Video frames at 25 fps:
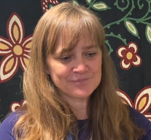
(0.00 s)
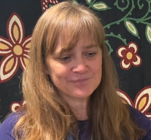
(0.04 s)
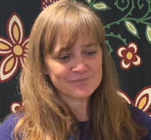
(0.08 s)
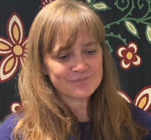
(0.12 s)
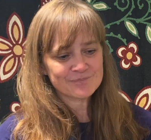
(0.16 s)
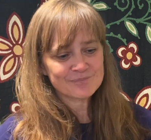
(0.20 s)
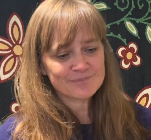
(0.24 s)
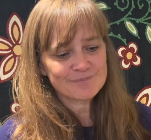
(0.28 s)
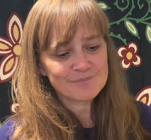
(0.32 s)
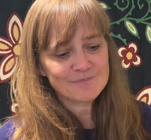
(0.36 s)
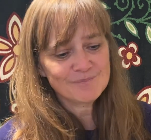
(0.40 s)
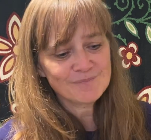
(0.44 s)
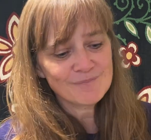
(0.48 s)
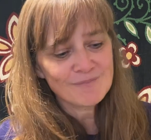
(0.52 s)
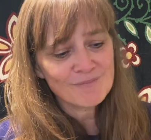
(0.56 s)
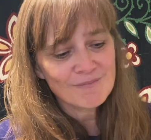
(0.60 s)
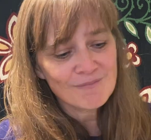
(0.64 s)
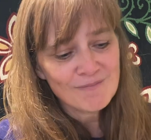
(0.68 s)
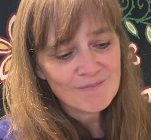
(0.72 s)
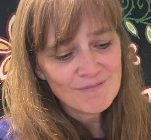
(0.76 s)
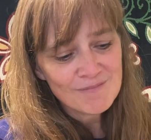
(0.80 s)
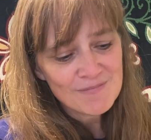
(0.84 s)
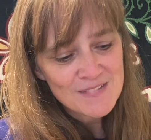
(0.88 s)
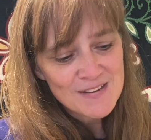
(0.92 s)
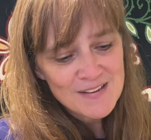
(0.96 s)

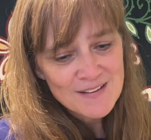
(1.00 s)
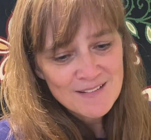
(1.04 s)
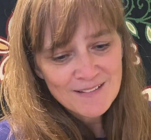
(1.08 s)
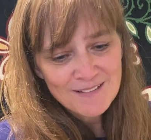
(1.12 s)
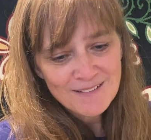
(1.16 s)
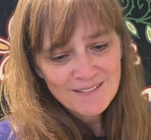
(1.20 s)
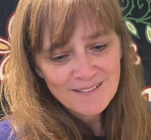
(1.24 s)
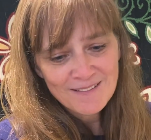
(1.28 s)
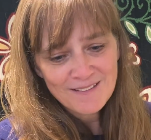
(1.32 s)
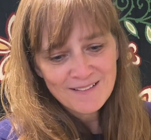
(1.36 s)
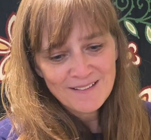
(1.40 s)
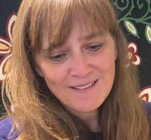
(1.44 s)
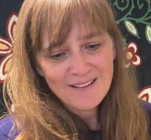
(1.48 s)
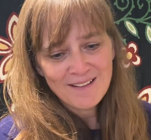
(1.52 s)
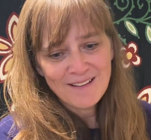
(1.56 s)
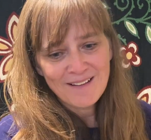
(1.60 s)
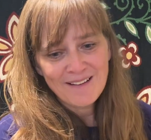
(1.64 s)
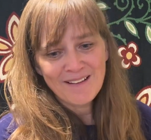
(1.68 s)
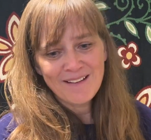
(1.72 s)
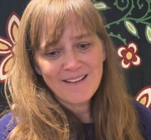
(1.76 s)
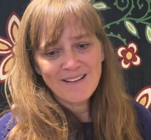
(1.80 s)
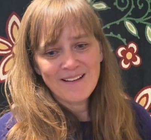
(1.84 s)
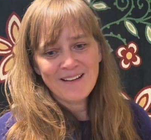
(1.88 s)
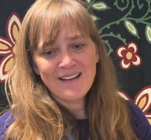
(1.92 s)
No one is speaking in this clip.